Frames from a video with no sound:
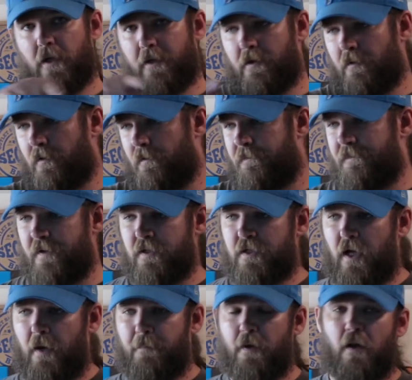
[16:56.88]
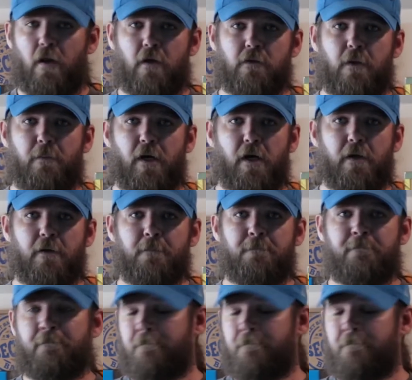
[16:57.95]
like a little fish hopping along the bottom.